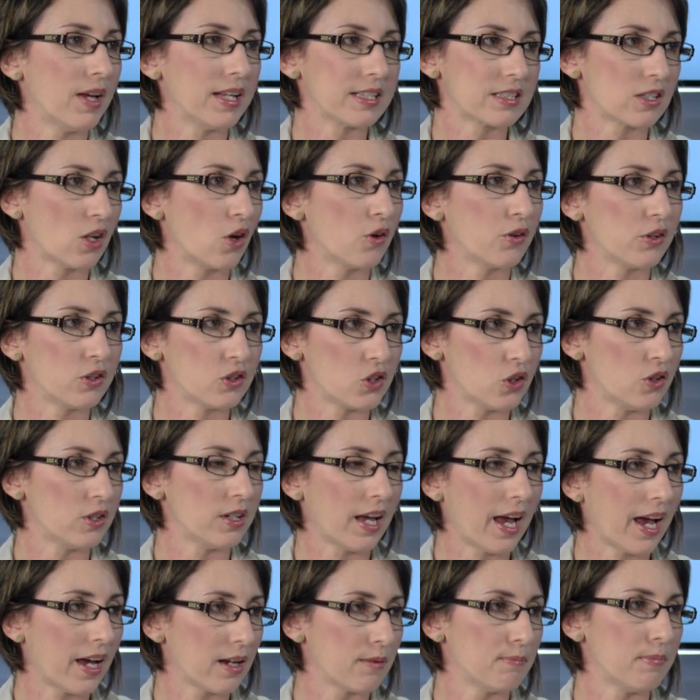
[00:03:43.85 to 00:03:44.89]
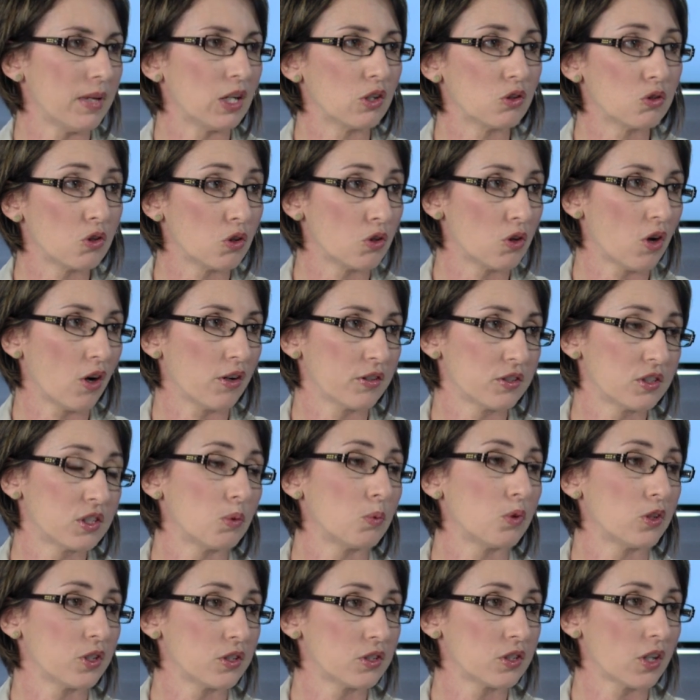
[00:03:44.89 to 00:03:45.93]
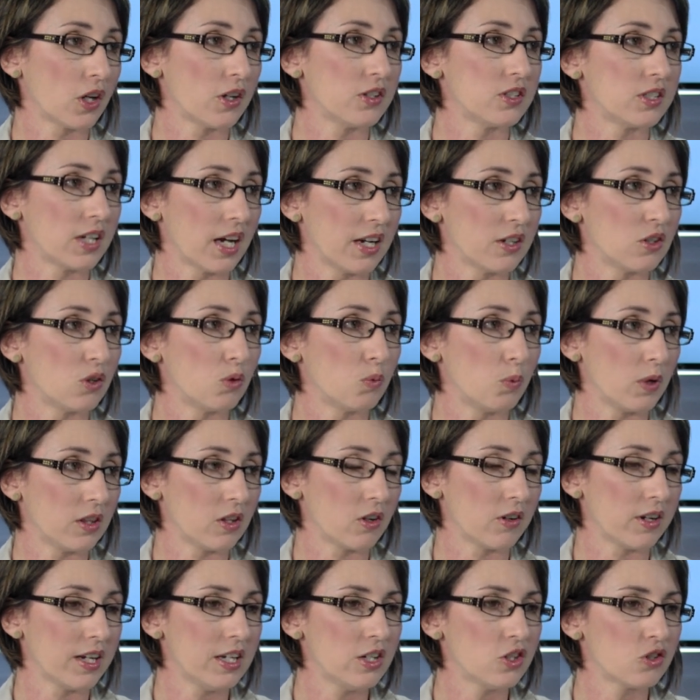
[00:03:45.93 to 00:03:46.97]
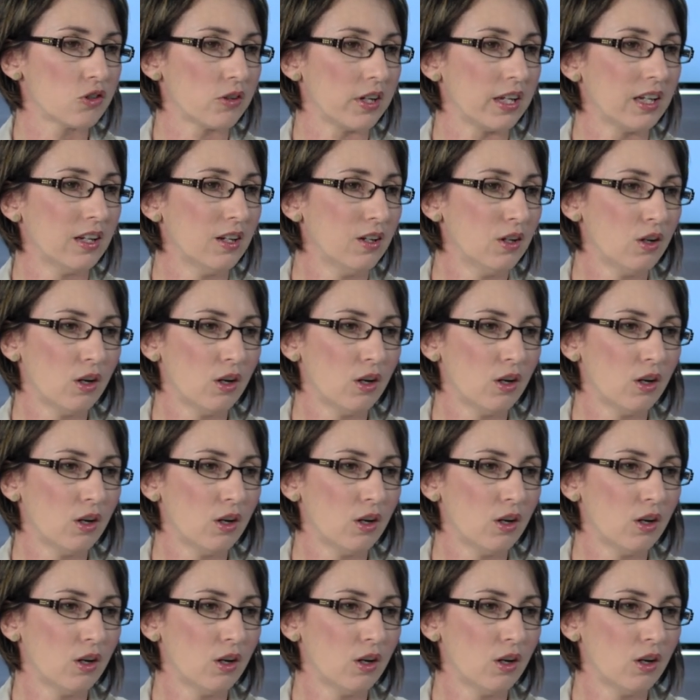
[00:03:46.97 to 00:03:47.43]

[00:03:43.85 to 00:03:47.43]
as long as you had medical costs that were associated with your injury.